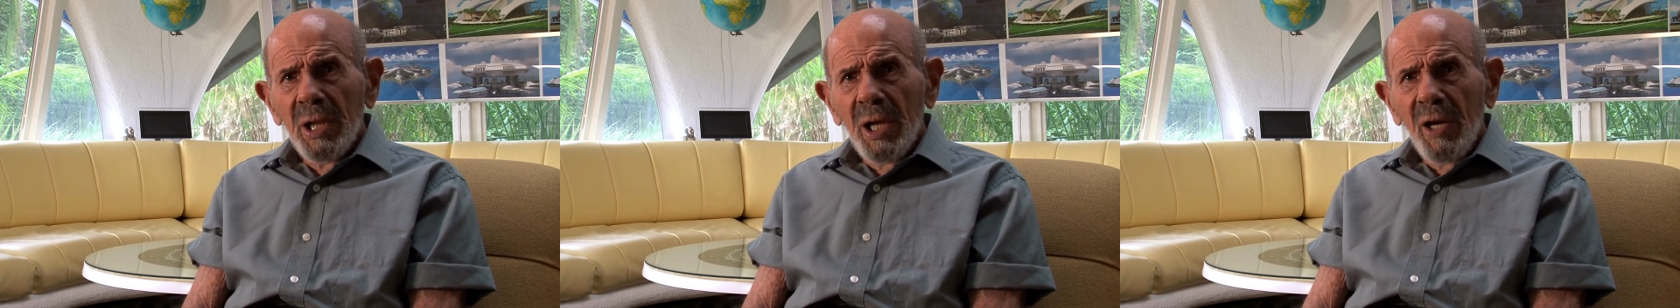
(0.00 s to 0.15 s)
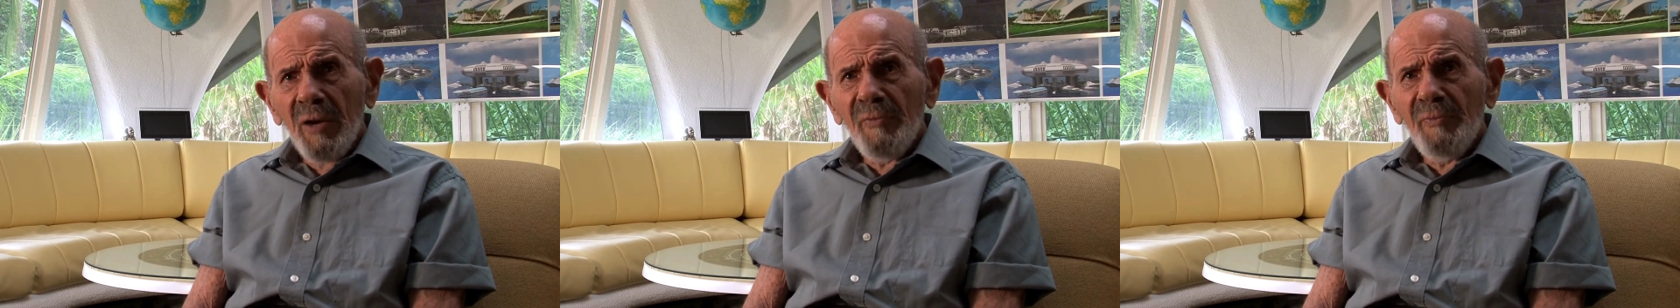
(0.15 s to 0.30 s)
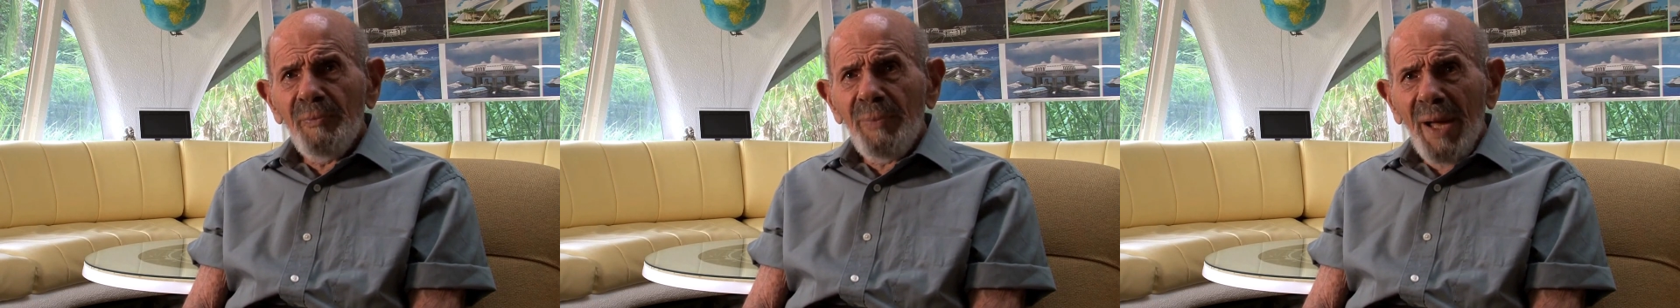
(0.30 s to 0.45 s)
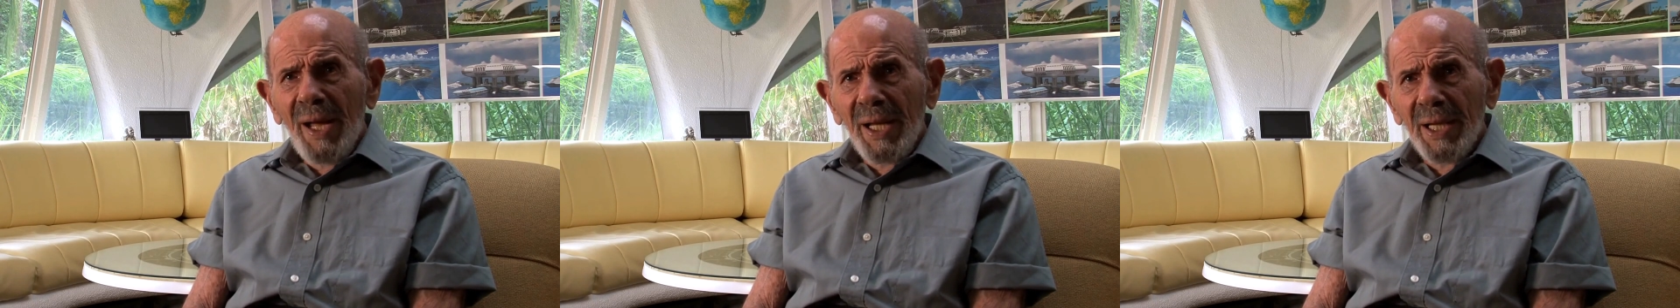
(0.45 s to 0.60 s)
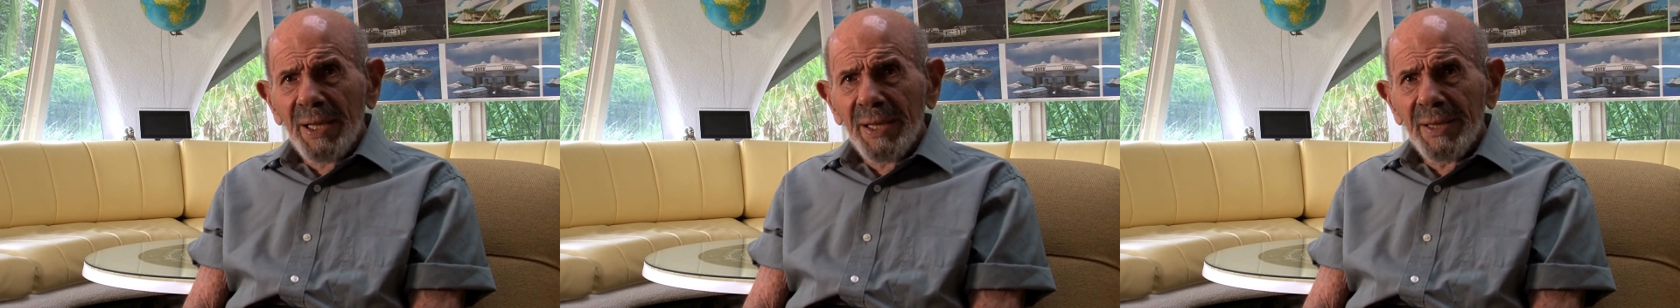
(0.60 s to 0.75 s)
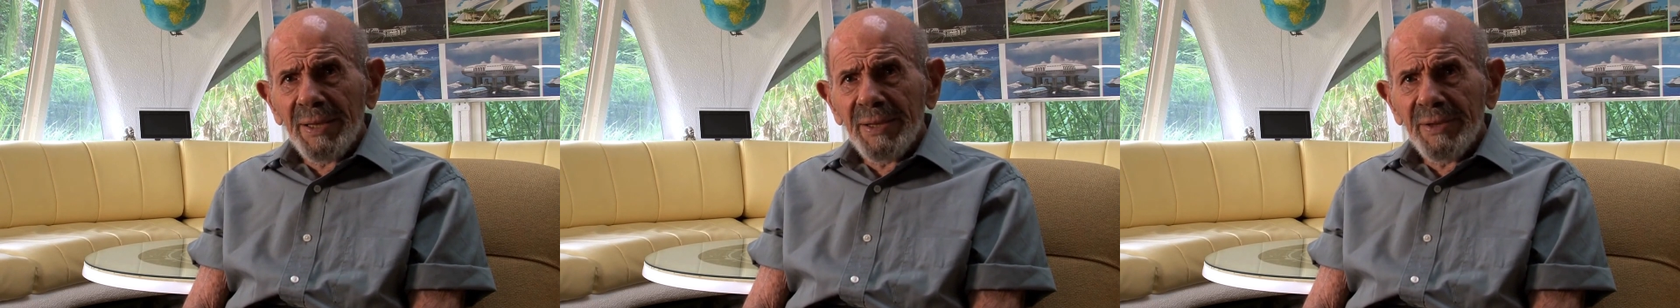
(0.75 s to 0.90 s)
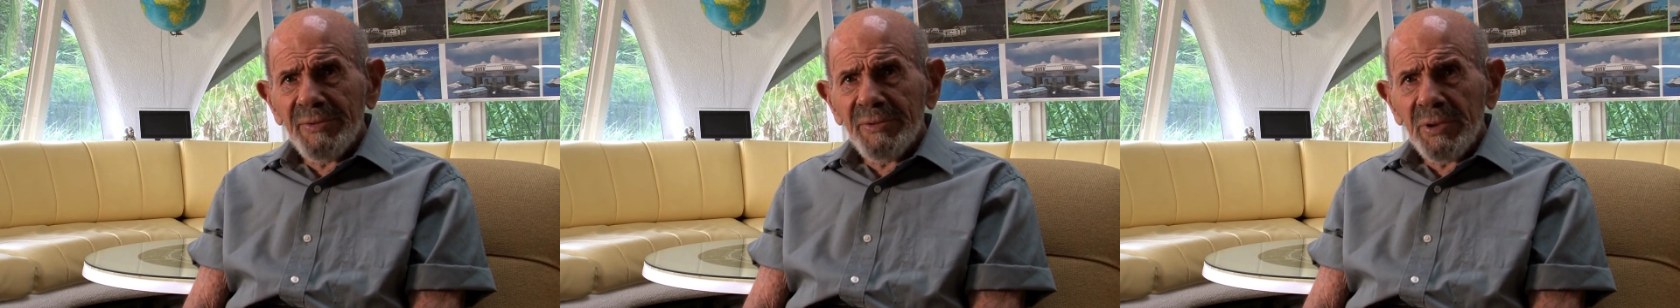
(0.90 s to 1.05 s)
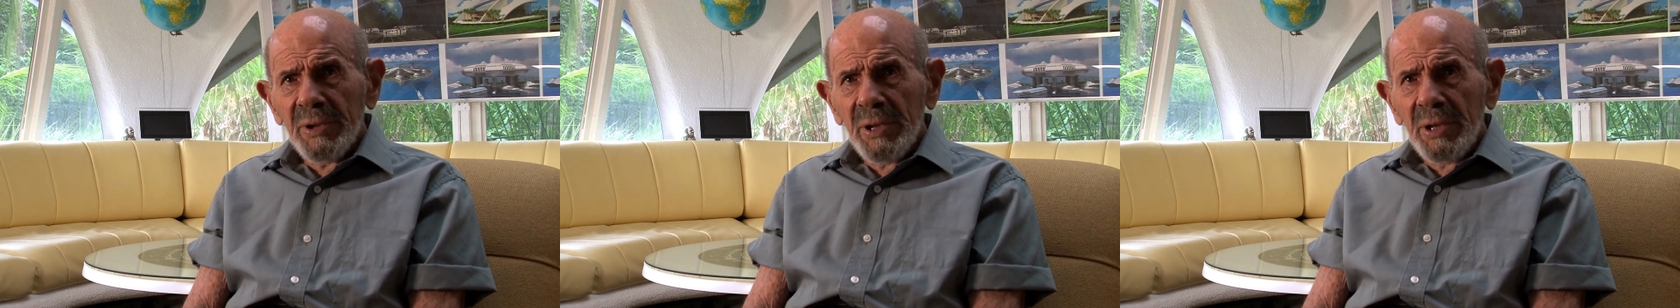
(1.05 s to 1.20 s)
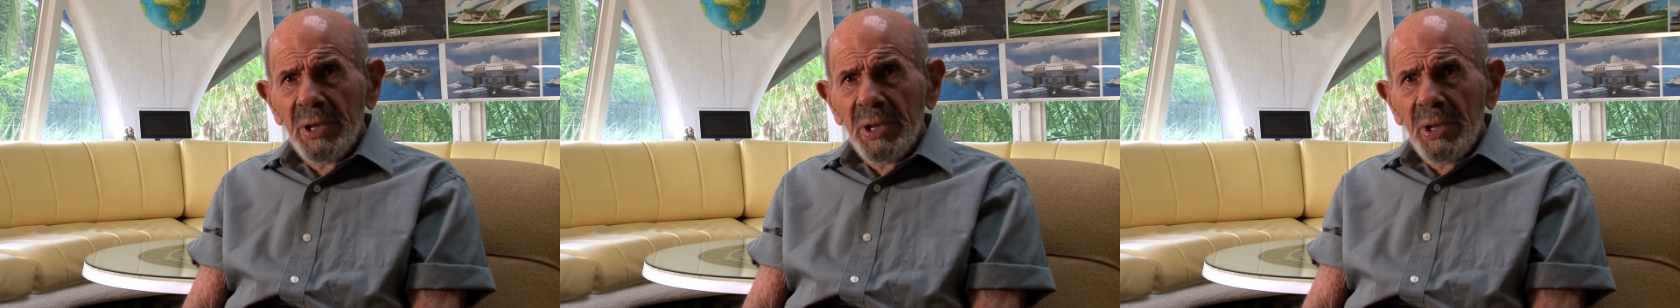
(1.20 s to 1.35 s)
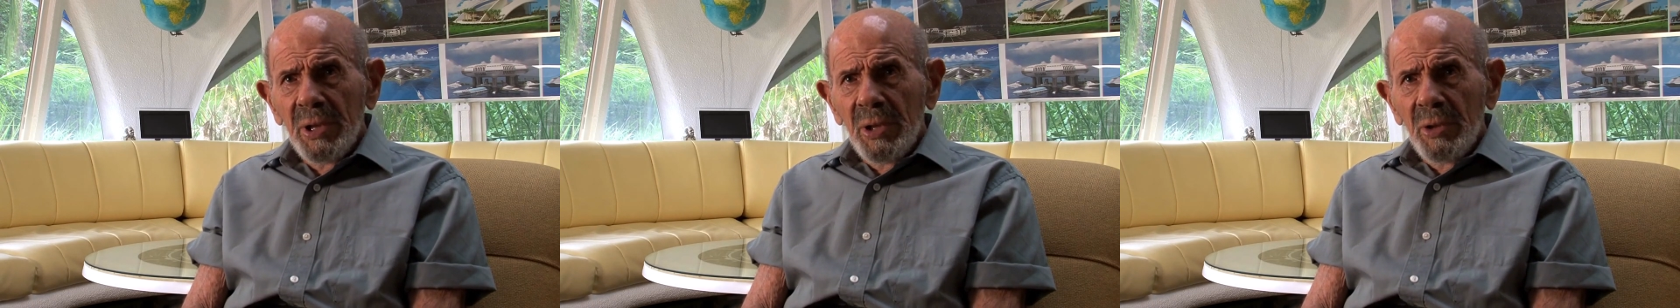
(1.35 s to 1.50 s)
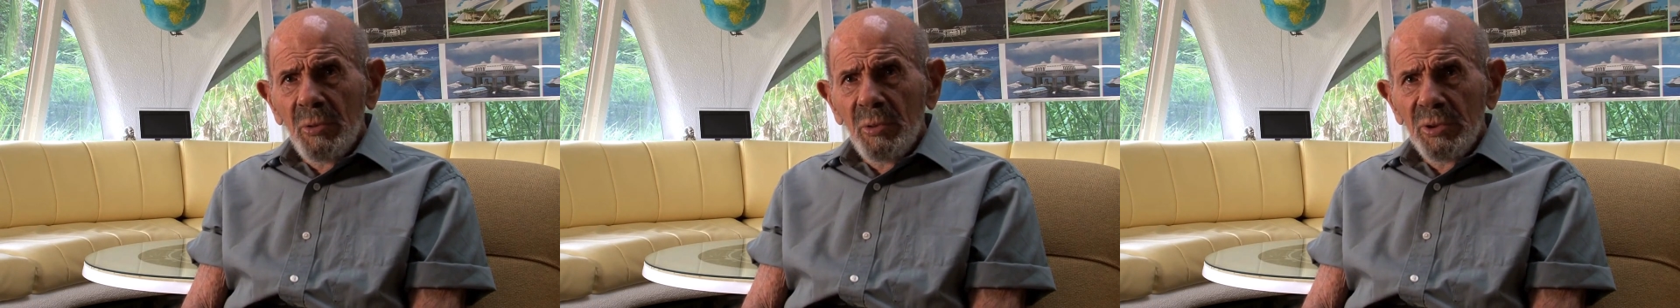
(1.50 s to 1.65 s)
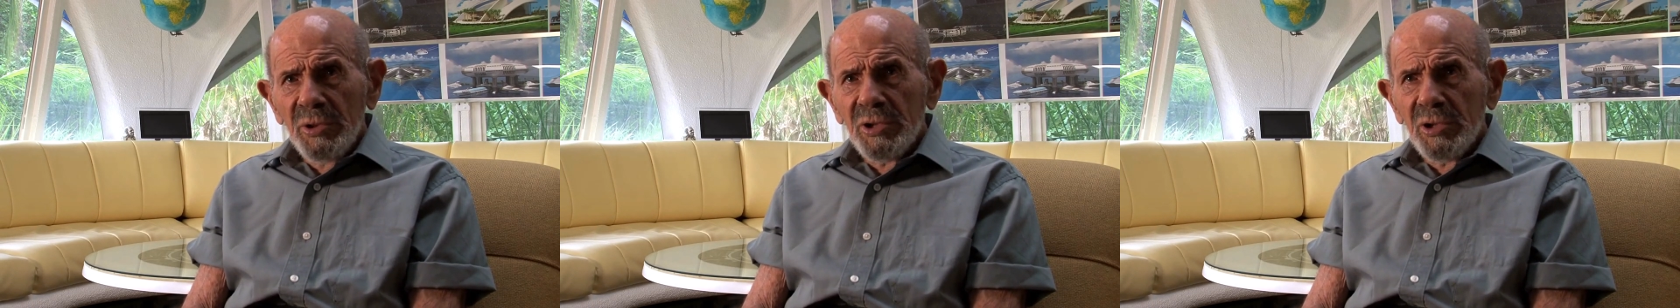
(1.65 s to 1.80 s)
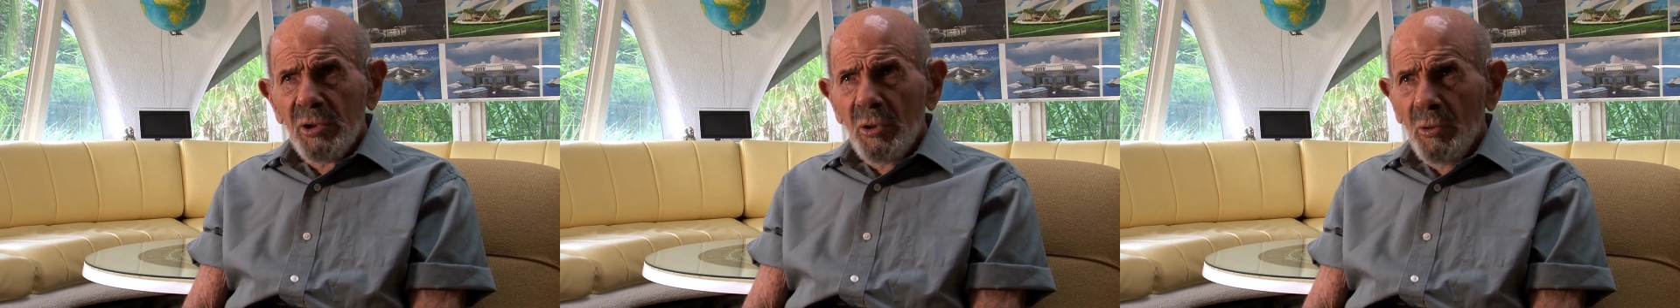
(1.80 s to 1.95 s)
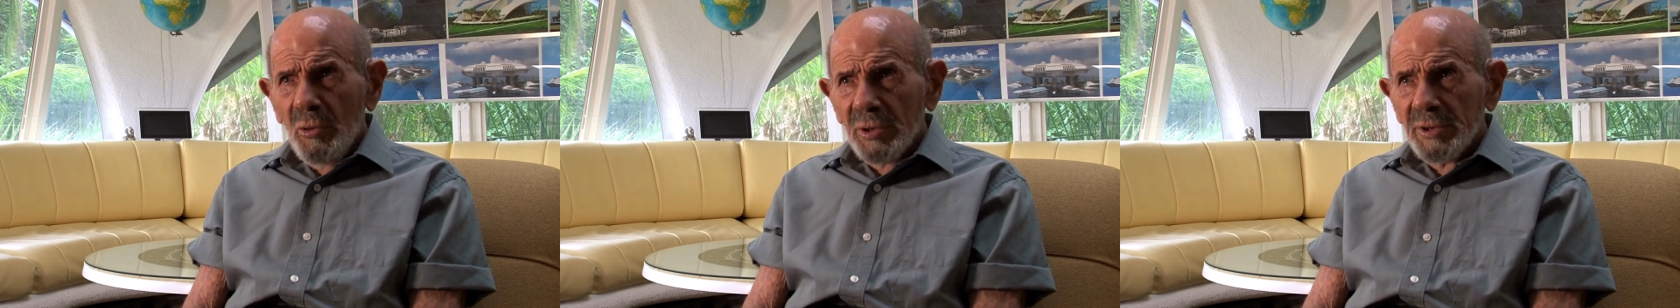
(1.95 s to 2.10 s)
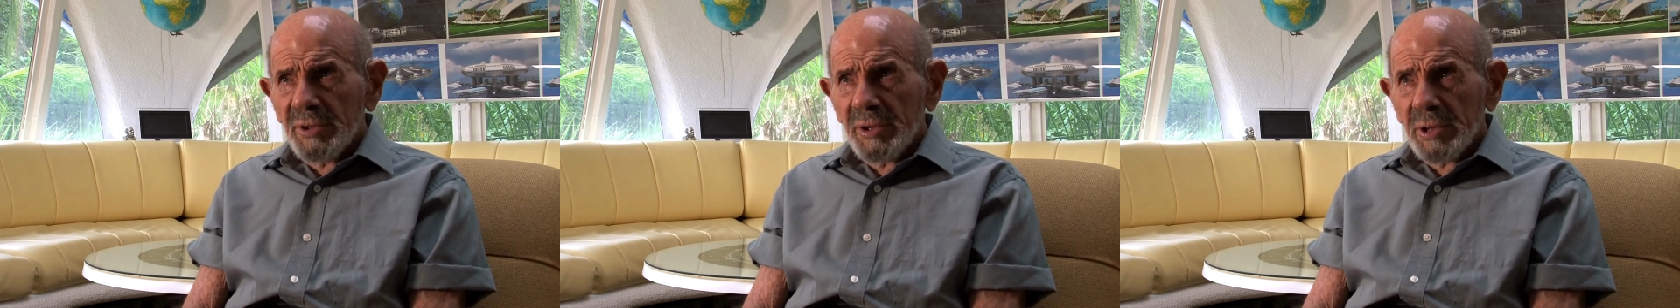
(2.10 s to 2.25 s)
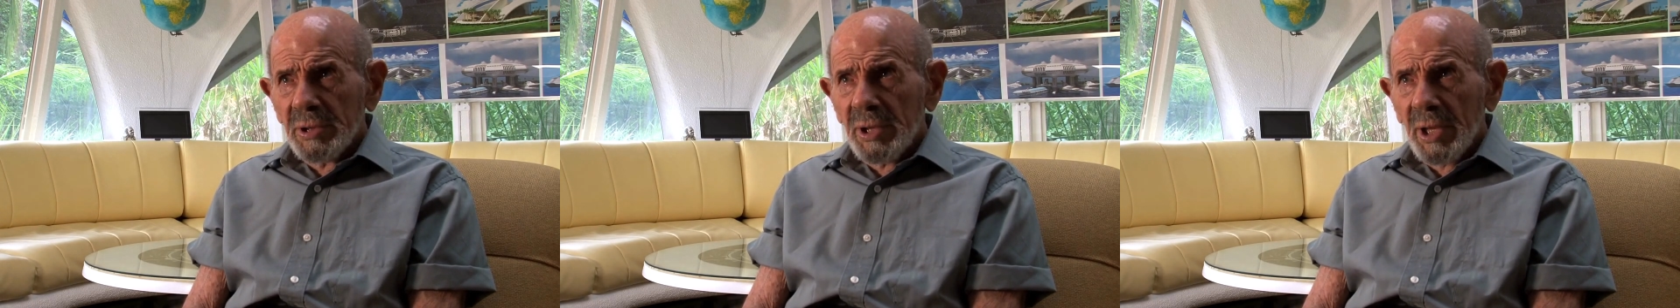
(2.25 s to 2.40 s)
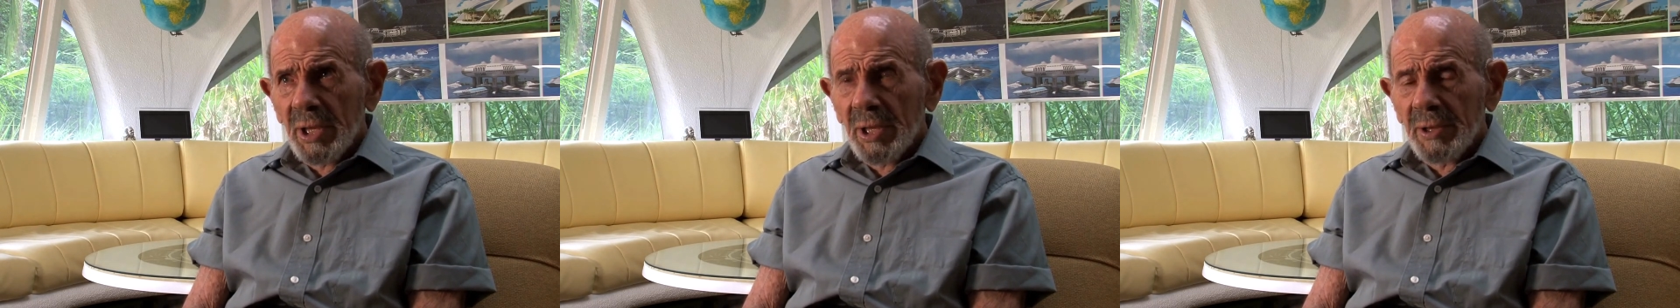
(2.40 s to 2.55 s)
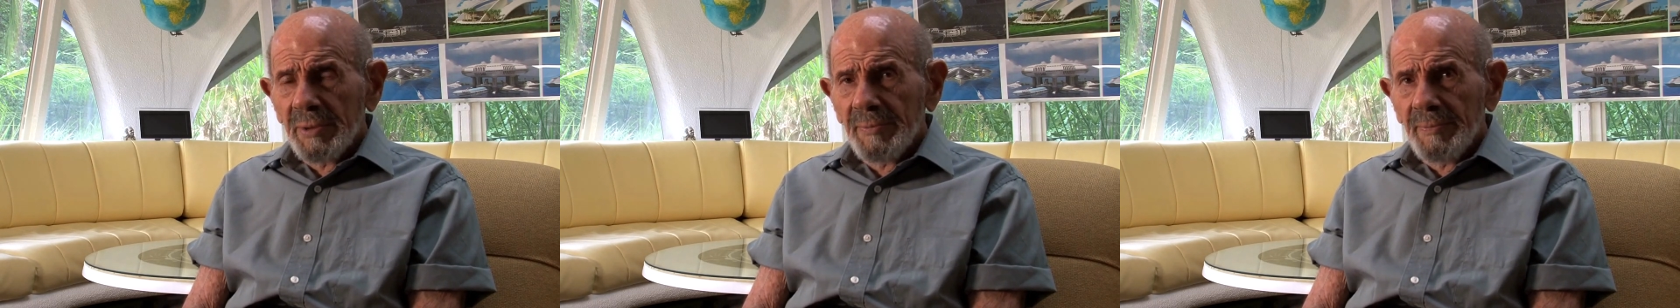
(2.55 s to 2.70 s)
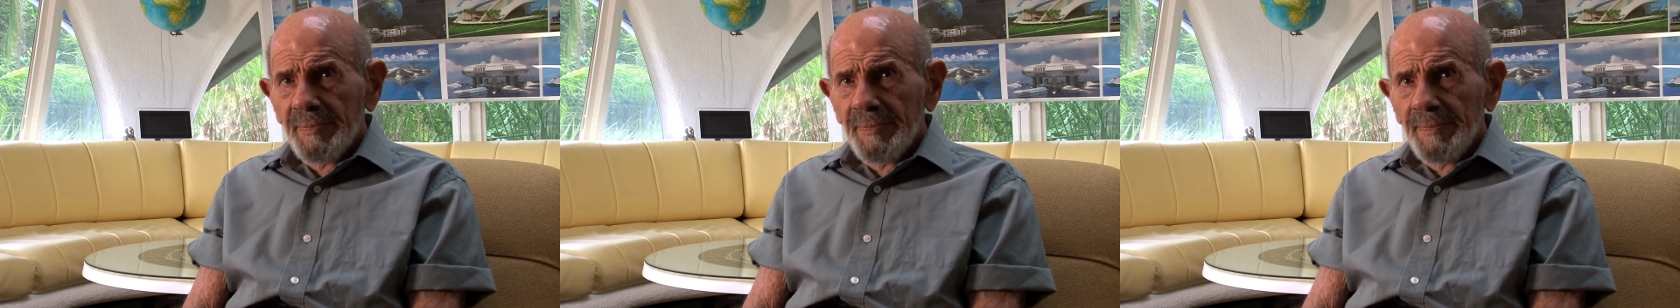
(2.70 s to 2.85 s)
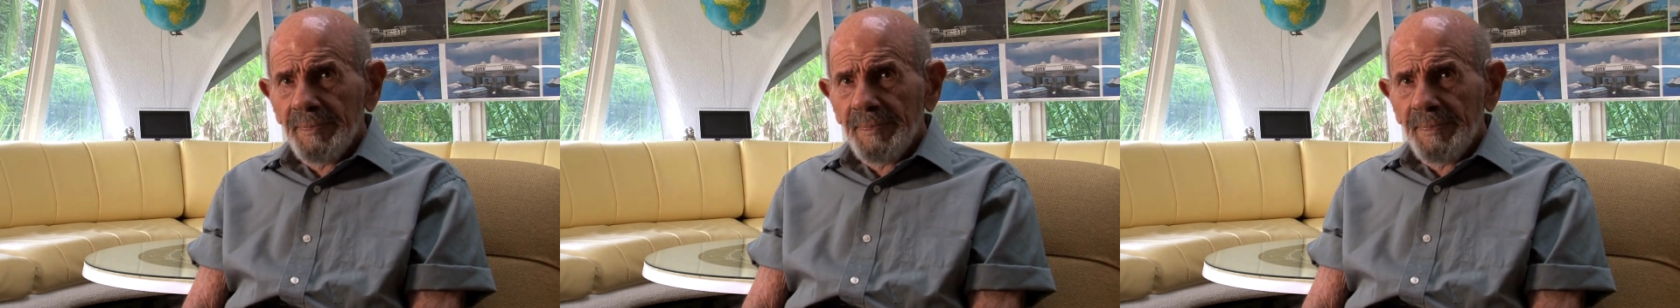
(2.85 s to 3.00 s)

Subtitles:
of balance which causes that.